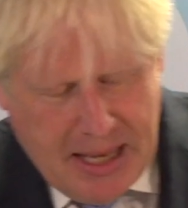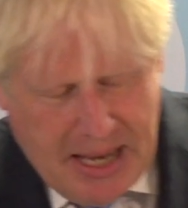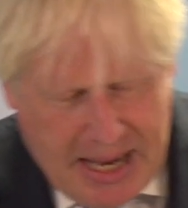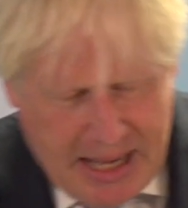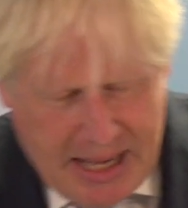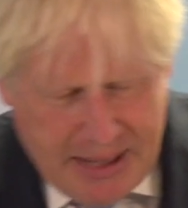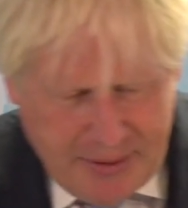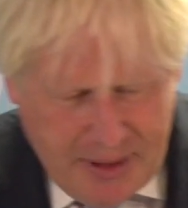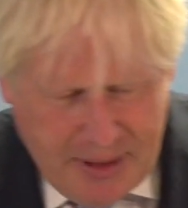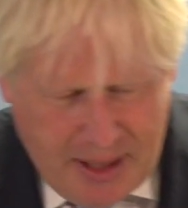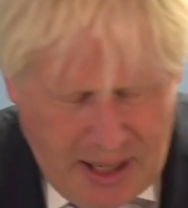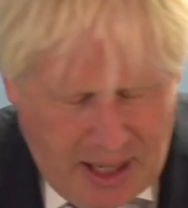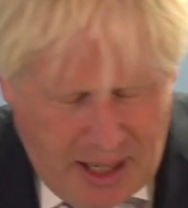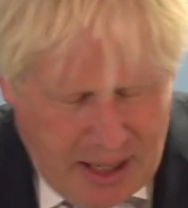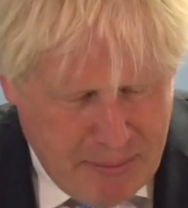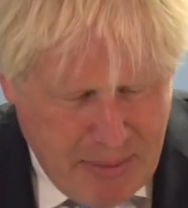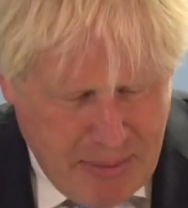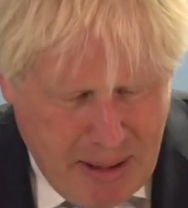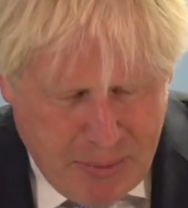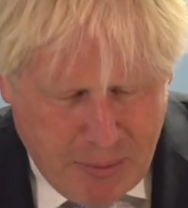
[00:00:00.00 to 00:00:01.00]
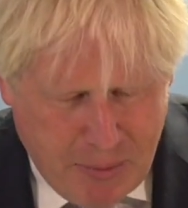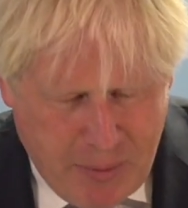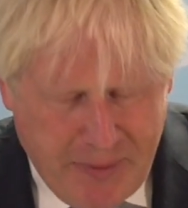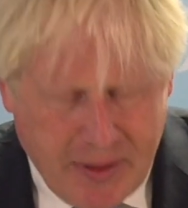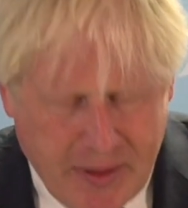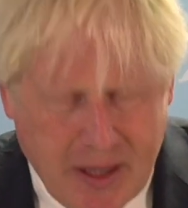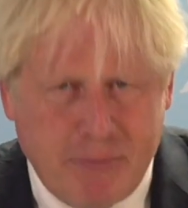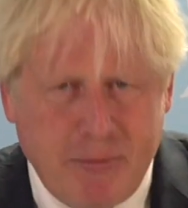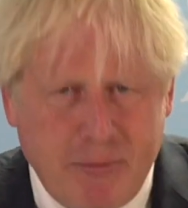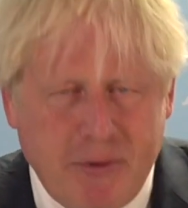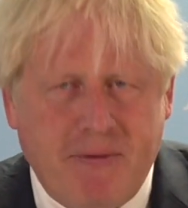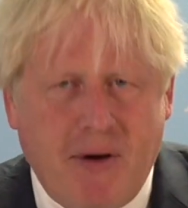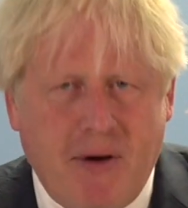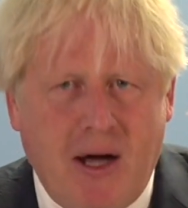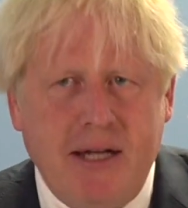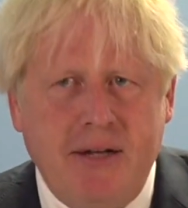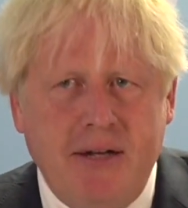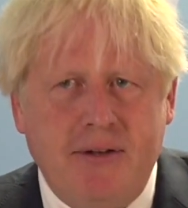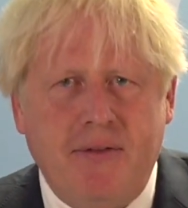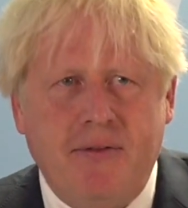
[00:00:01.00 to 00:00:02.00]
And I, I remember when the government
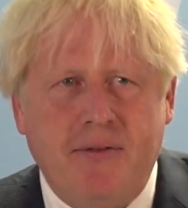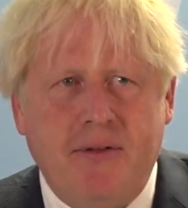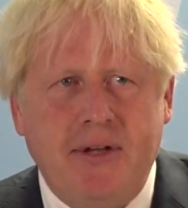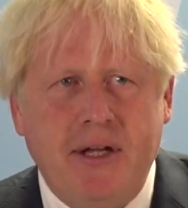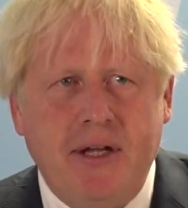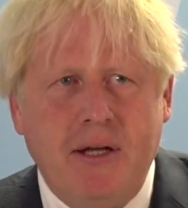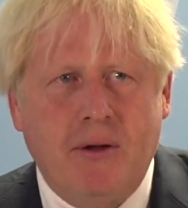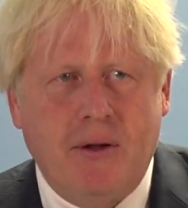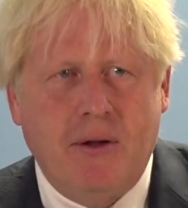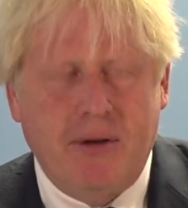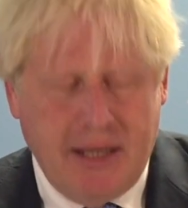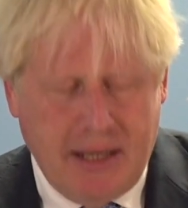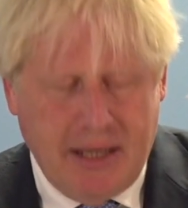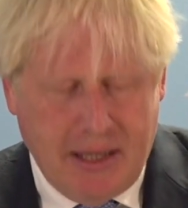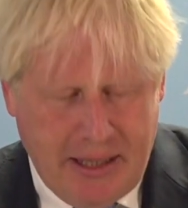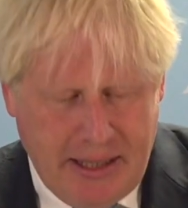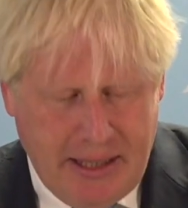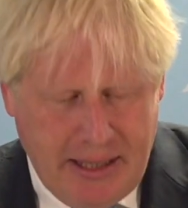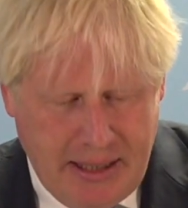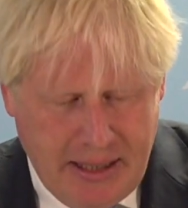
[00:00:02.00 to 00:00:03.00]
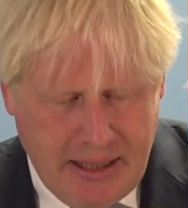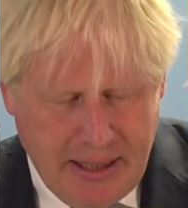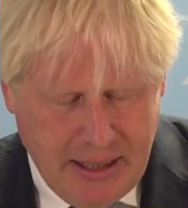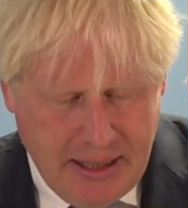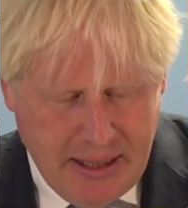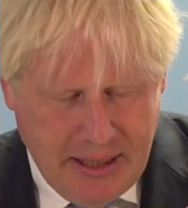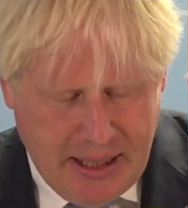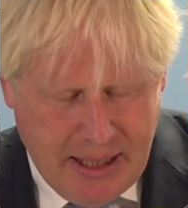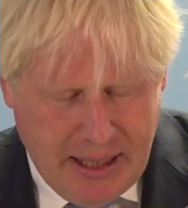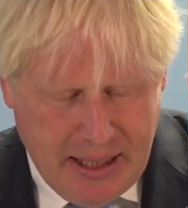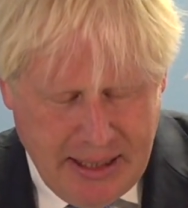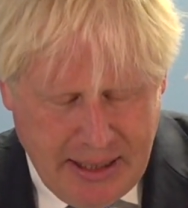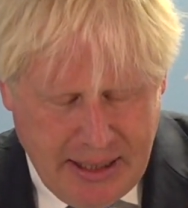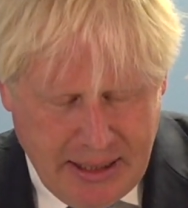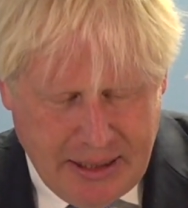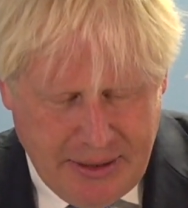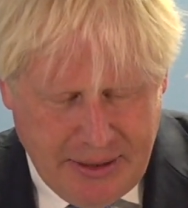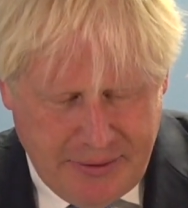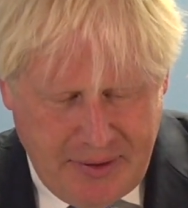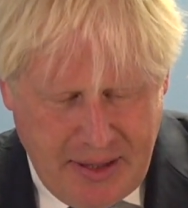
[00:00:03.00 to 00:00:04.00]
finally did the deal on Hinkley uh,
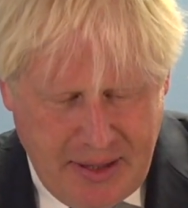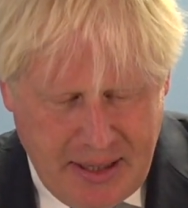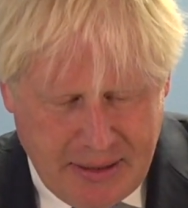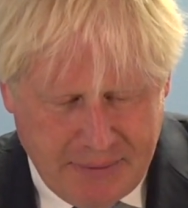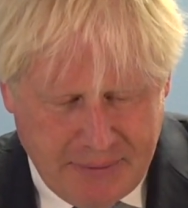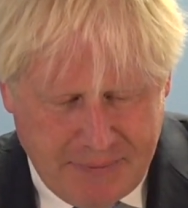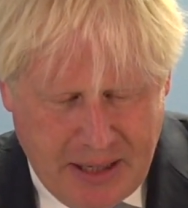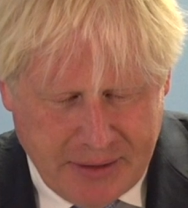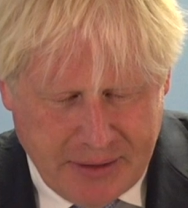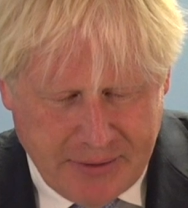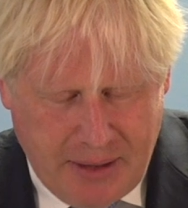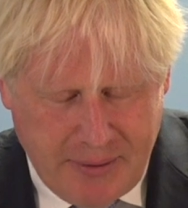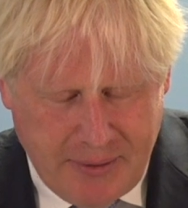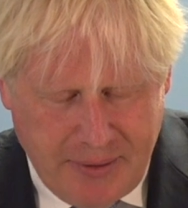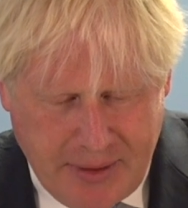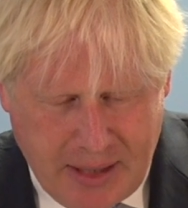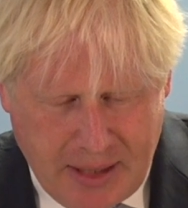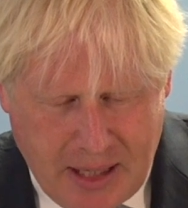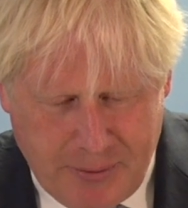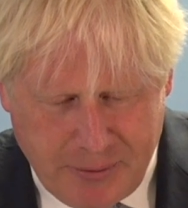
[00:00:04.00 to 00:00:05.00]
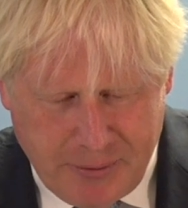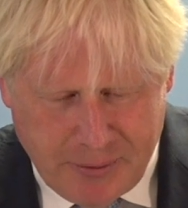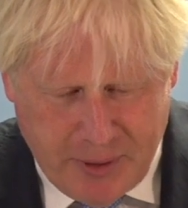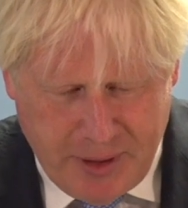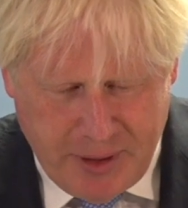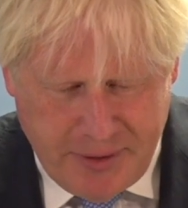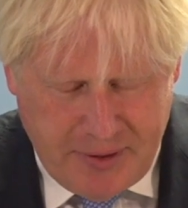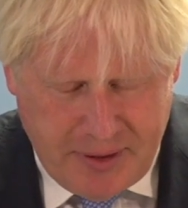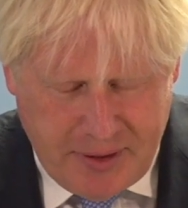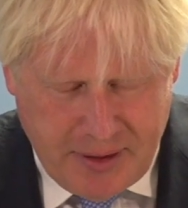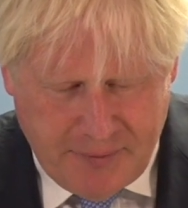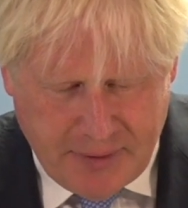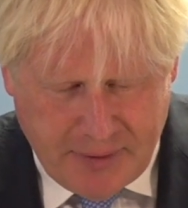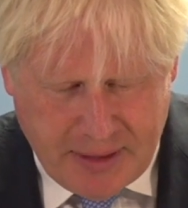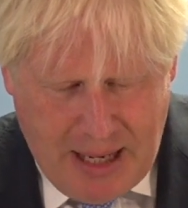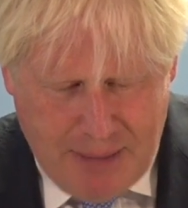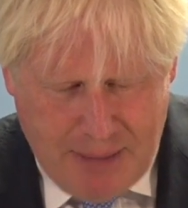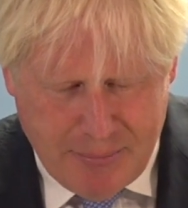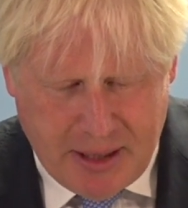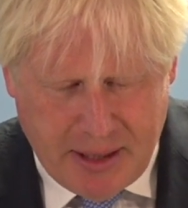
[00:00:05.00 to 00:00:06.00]
Hinkley C. In fact, I think I was already sitting in the
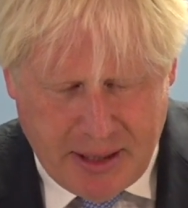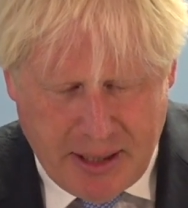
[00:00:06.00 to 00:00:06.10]
cabinet.